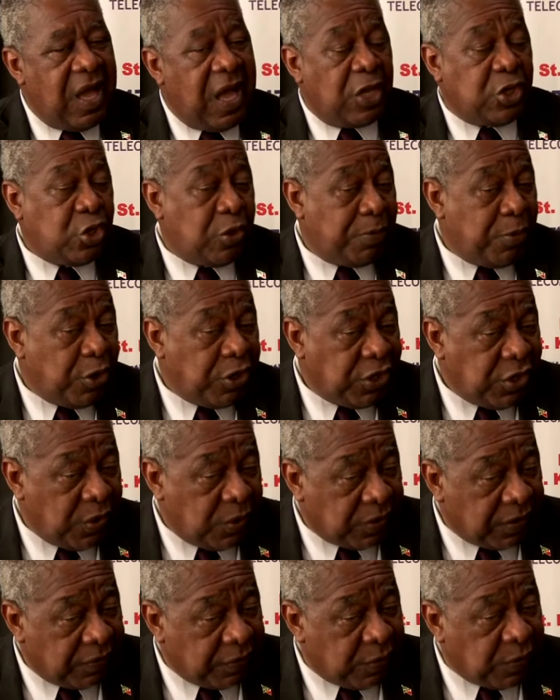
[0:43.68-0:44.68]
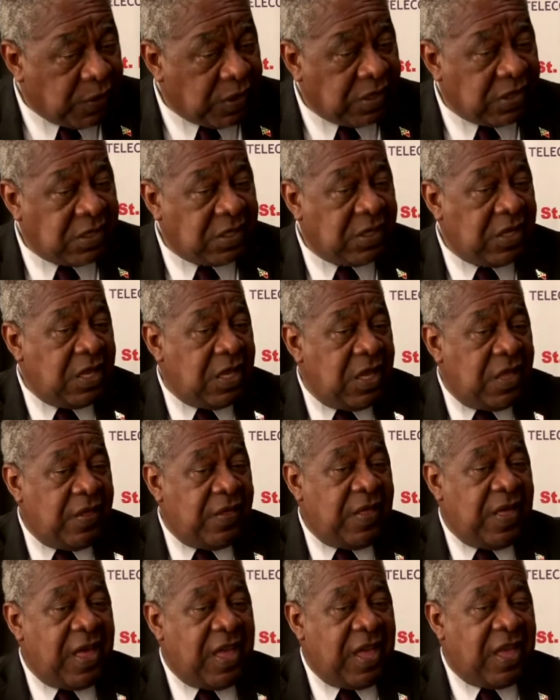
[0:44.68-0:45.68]
I should point out, of course,
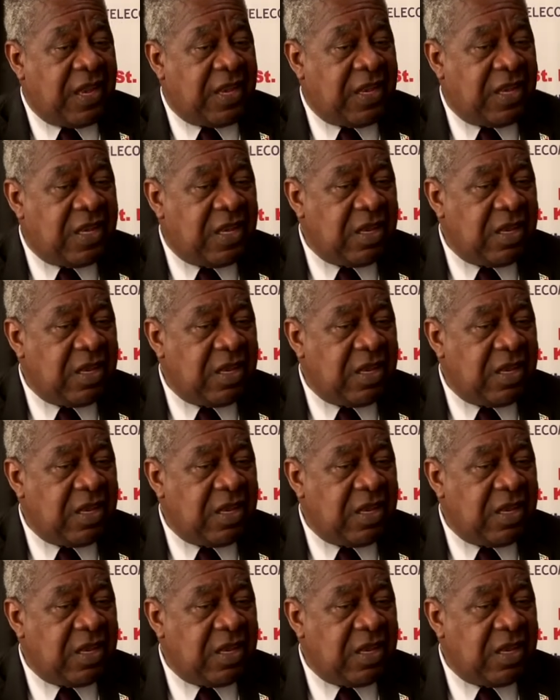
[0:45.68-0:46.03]
that